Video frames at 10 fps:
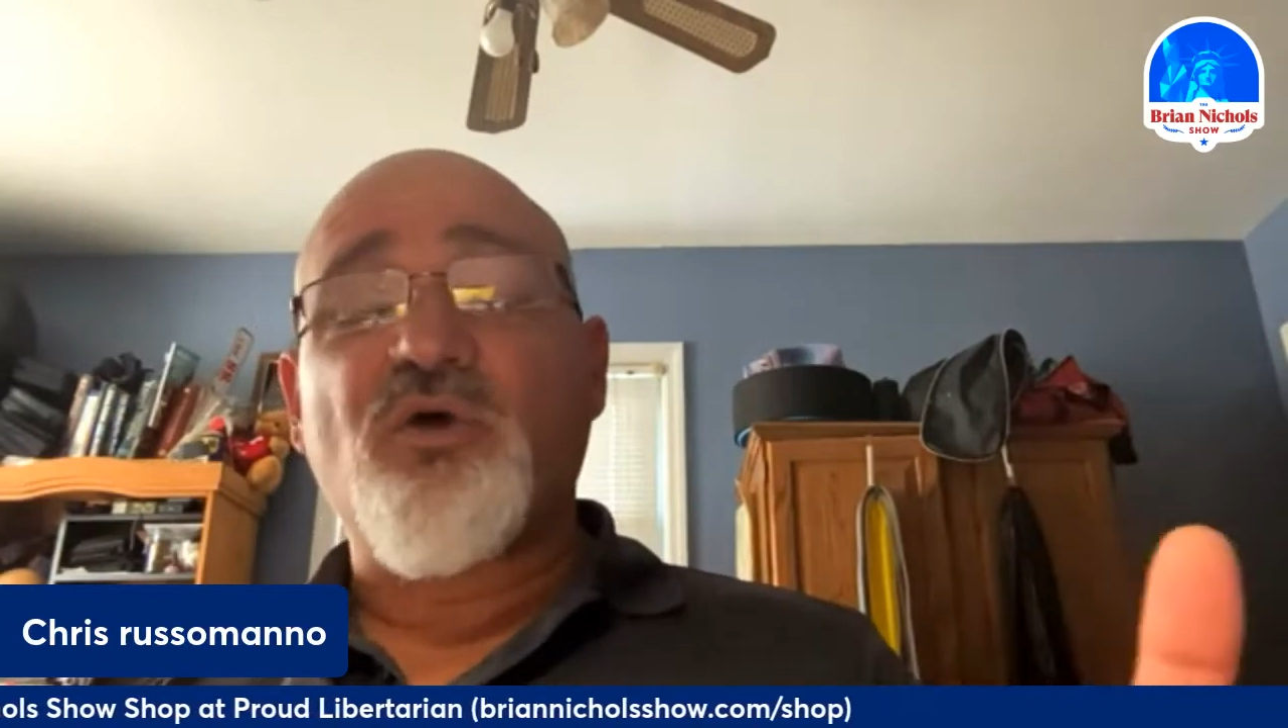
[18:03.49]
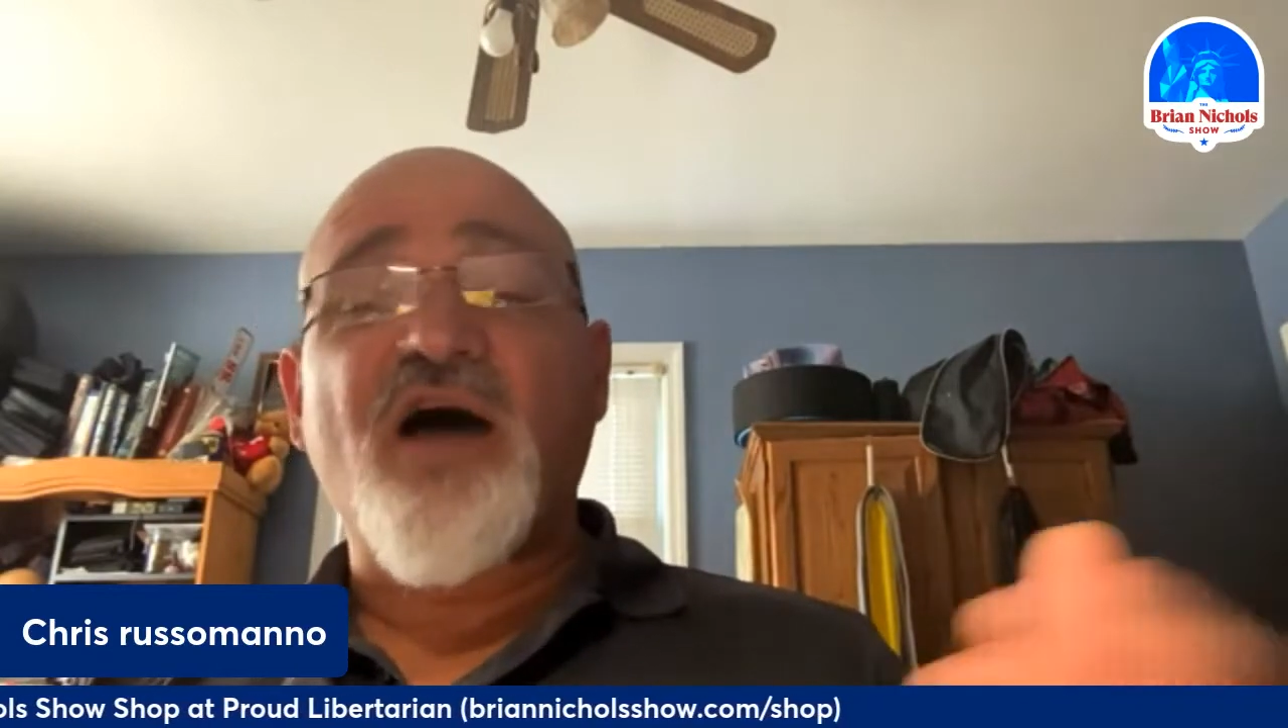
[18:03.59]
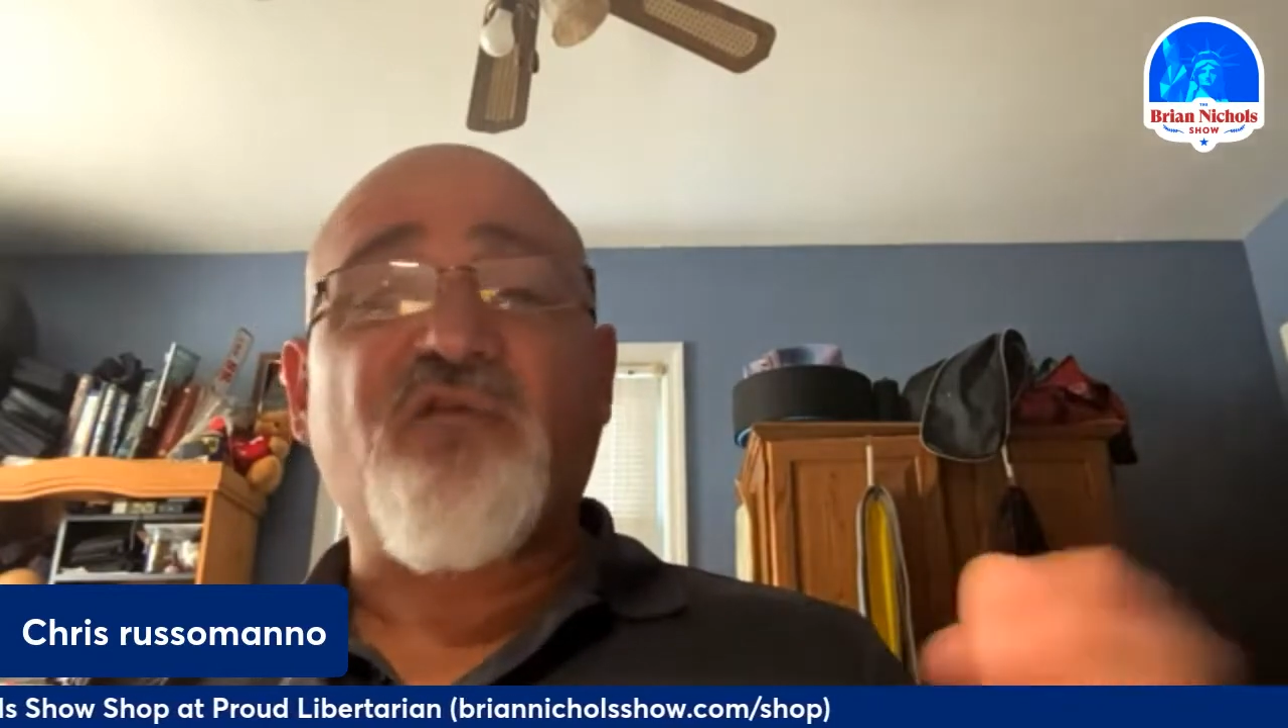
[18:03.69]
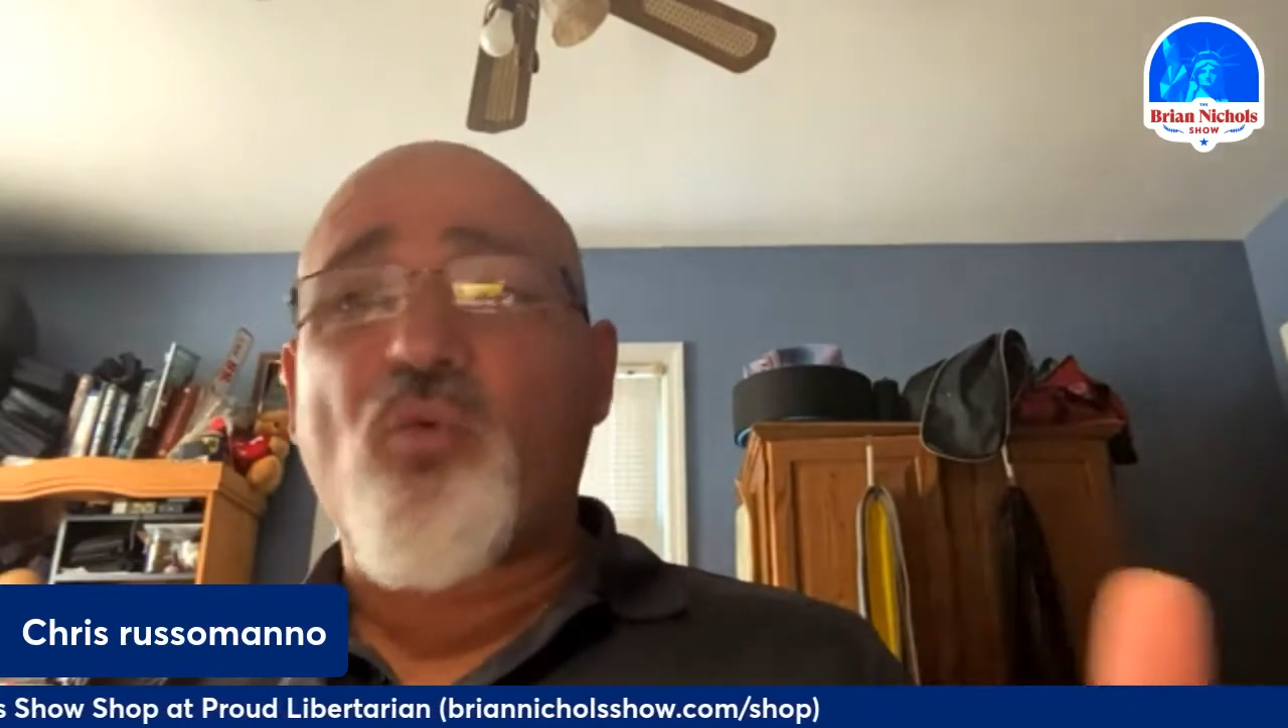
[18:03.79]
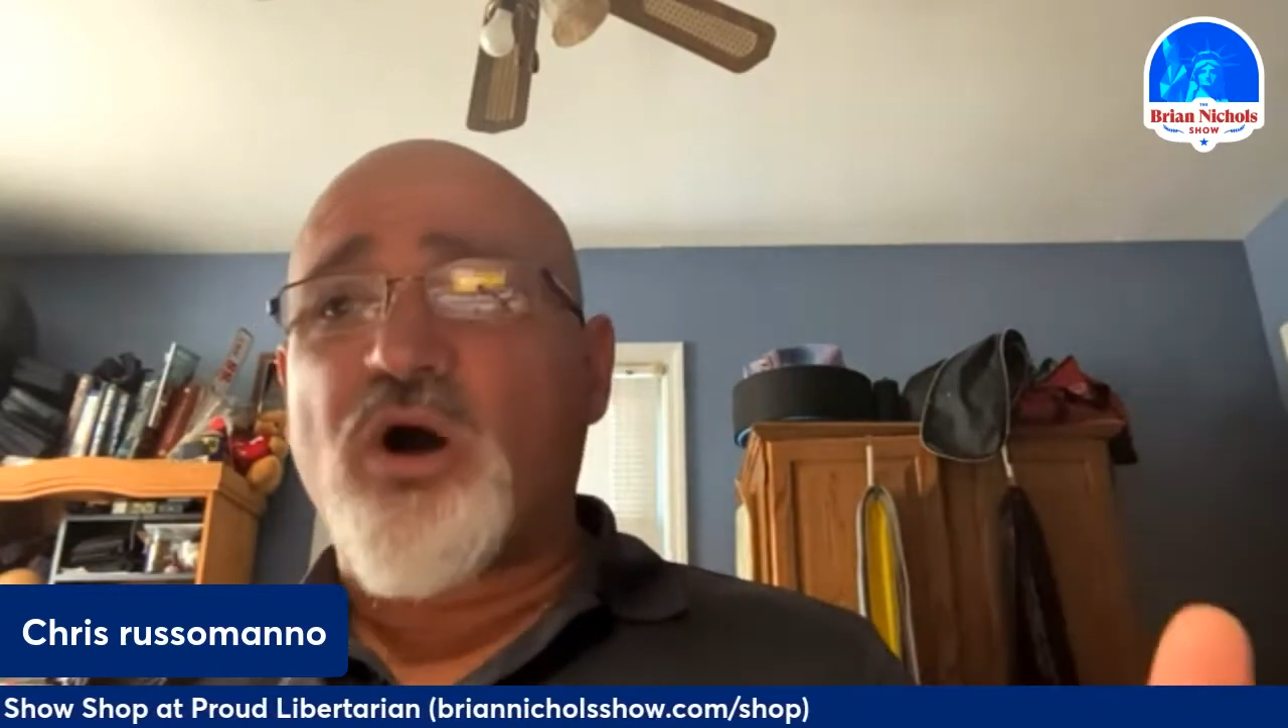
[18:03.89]

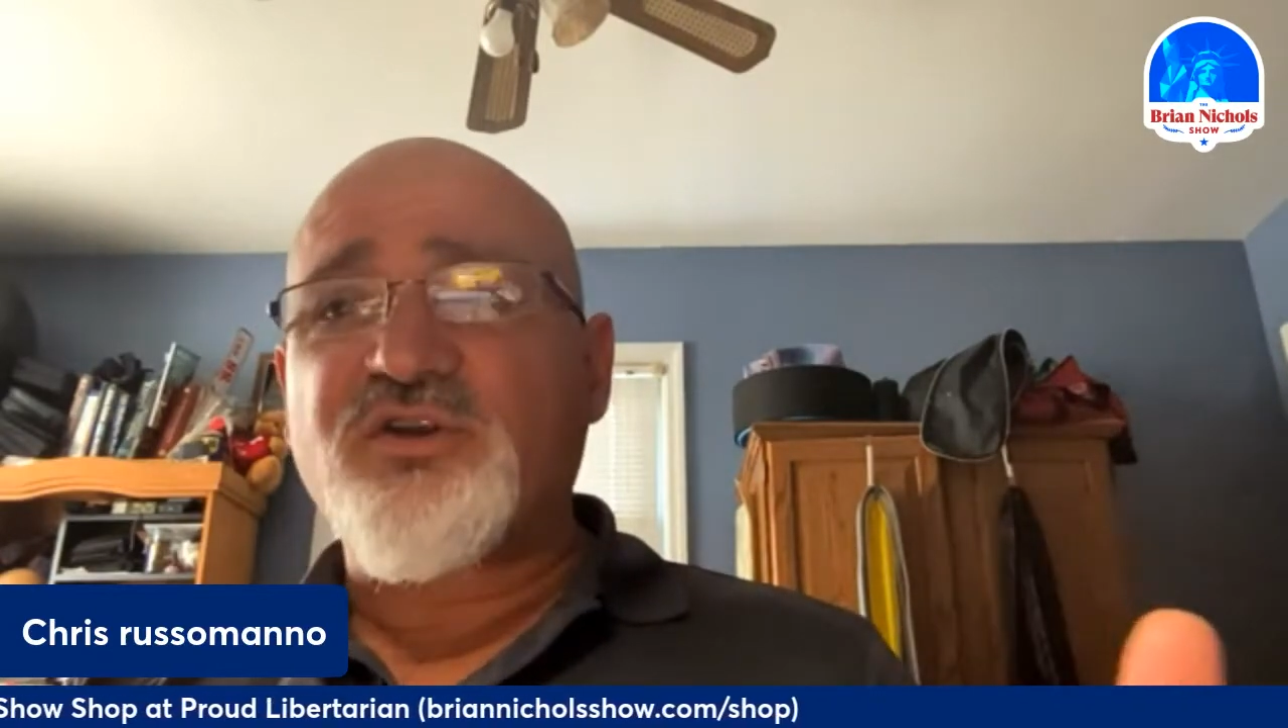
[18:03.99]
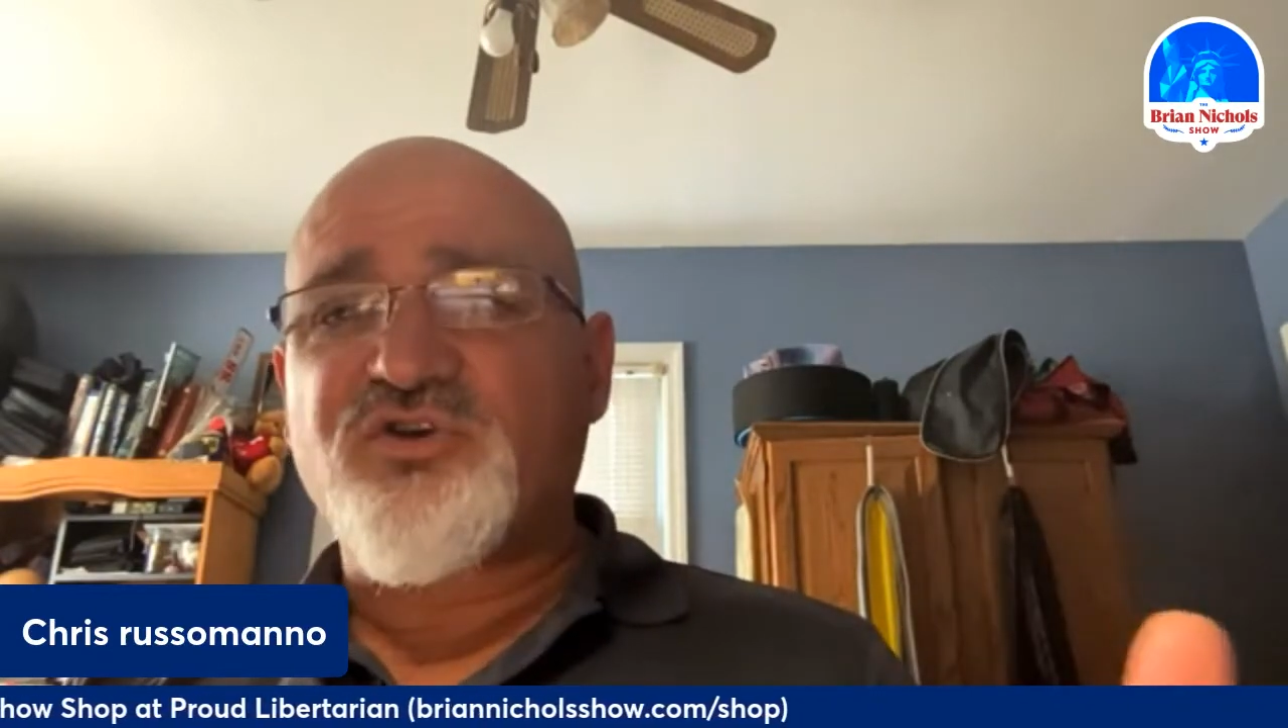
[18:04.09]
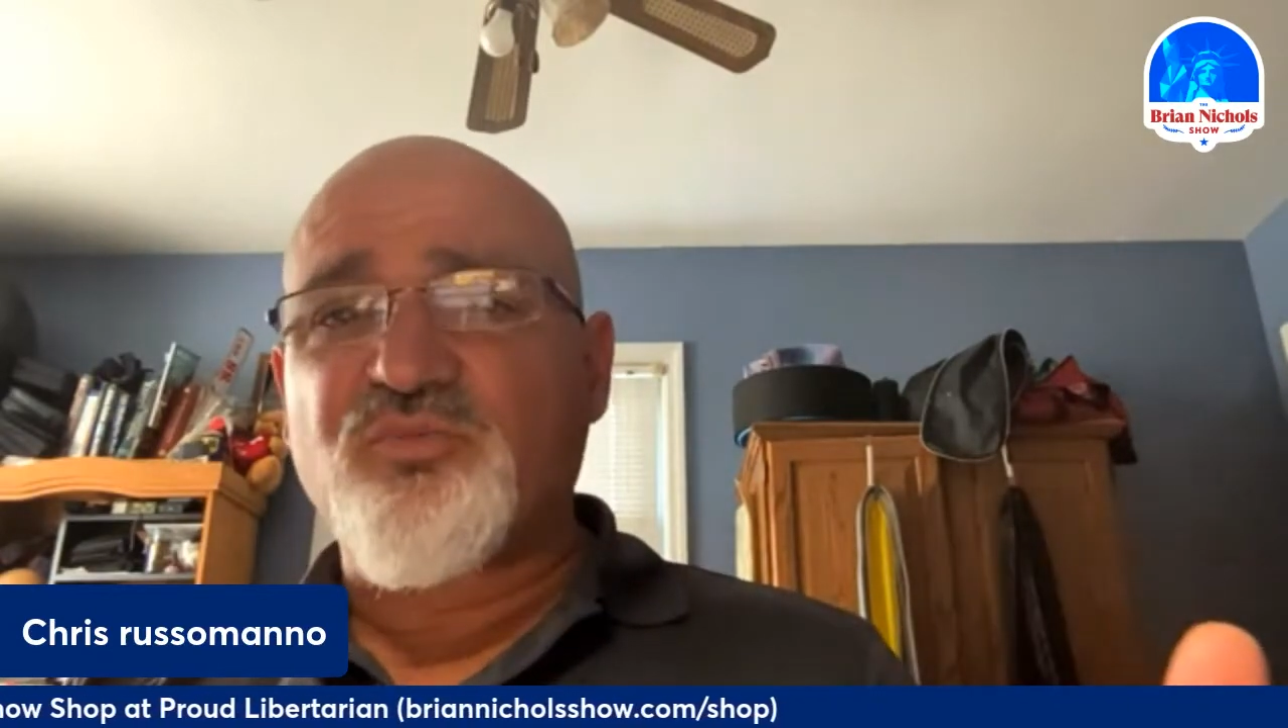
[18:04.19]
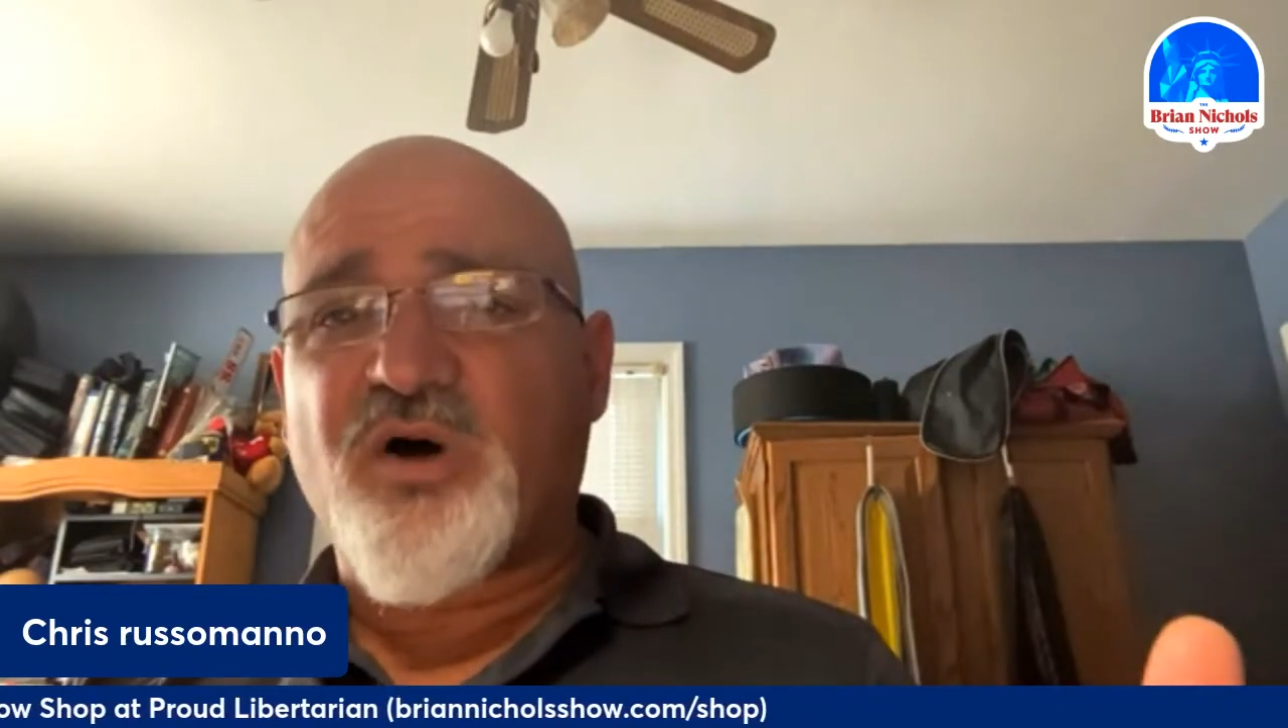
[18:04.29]
have a 1-2